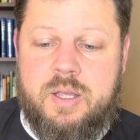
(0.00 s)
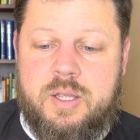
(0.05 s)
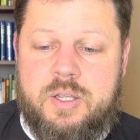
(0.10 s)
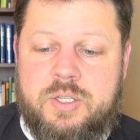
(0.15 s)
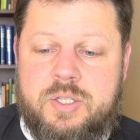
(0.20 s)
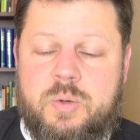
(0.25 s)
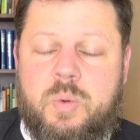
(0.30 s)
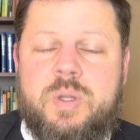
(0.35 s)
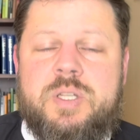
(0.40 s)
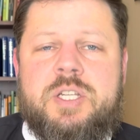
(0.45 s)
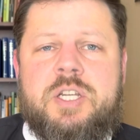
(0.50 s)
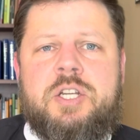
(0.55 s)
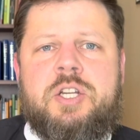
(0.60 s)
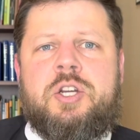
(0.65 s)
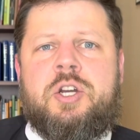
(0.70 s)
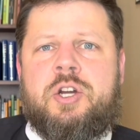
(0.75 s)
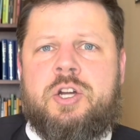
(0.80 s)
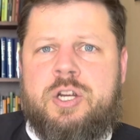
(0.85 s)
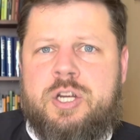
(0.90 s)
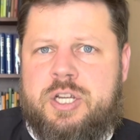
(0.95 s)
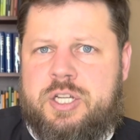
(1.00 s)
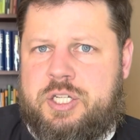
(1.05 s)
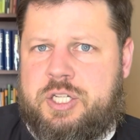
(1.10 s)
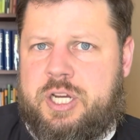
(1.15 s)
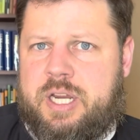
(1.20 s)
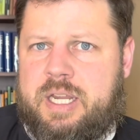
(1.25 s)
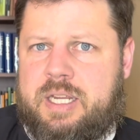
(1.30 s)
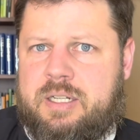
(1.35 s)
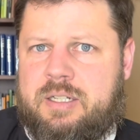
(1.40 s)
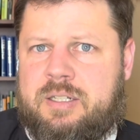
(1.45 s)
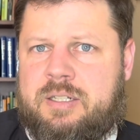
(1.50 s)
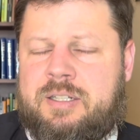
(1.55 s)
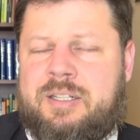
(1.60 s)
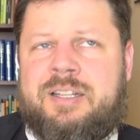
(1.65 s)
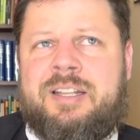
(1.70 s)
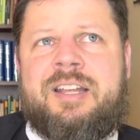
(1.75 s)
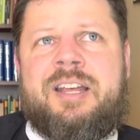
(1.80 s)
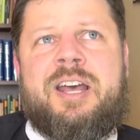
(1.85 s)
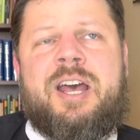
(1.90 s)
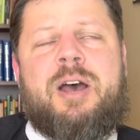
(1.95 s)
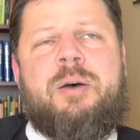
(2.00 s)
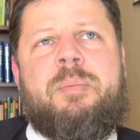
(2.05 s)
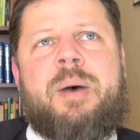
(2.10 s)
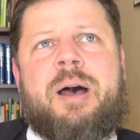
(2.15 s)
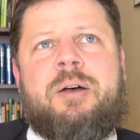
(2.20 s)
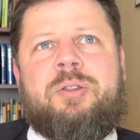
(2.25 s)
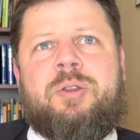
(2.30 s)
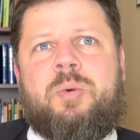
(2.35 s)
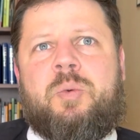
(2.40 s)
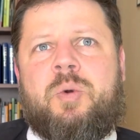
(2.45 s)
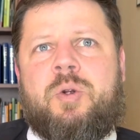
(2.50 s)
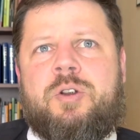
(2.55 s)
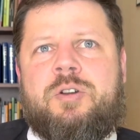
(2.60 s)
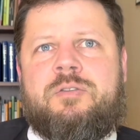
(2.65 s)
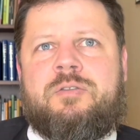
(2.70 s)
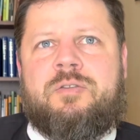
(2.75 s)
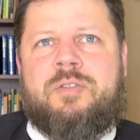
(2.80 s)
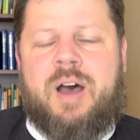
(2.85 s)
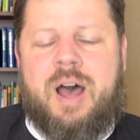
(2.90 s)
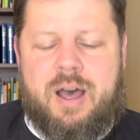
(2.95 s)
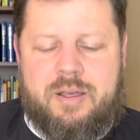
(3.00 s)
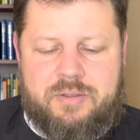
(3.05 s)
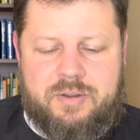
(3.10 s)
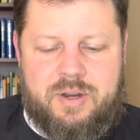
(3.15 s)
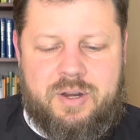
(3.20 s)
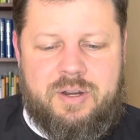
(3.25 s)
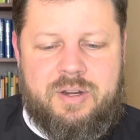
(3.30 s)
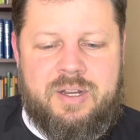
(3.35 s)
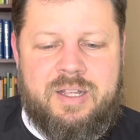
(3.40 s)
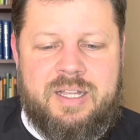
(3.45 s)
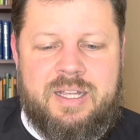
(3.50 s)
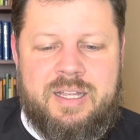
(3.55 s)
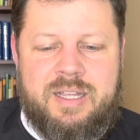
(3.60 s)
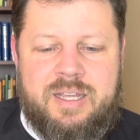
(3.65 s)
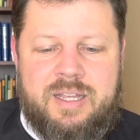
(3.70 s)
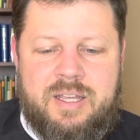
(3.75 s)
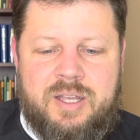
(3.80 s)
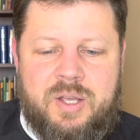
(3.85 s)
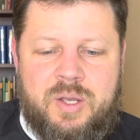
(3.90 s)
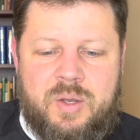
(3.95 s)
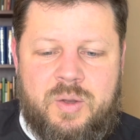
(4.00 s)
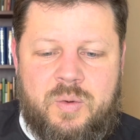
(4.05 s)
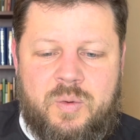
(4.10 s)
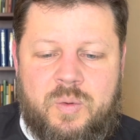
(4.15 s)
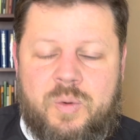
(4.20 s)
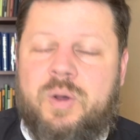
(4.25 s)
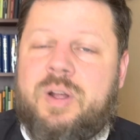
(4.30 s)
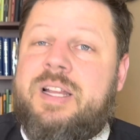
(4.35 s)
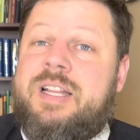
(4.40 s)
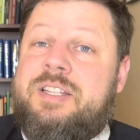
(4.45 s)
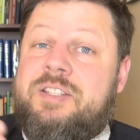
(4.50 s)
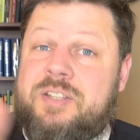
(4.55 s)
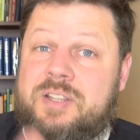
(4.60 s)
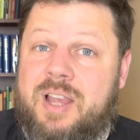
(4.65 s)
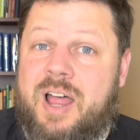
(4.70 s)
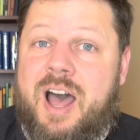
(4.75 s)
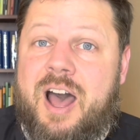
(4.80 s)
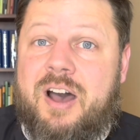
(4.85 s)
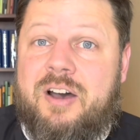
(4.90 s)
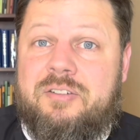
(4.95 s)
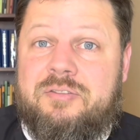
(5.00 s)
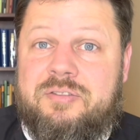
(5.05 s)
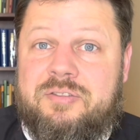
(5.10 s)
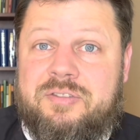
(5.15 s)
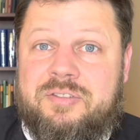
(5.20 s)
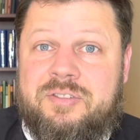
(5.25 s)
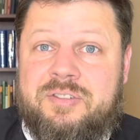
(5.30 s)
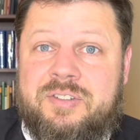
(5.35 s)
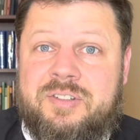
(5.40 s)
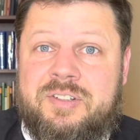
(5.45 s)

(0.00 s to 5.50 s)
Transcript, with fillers: So, what's encouraging about the word Father? Well, it's love.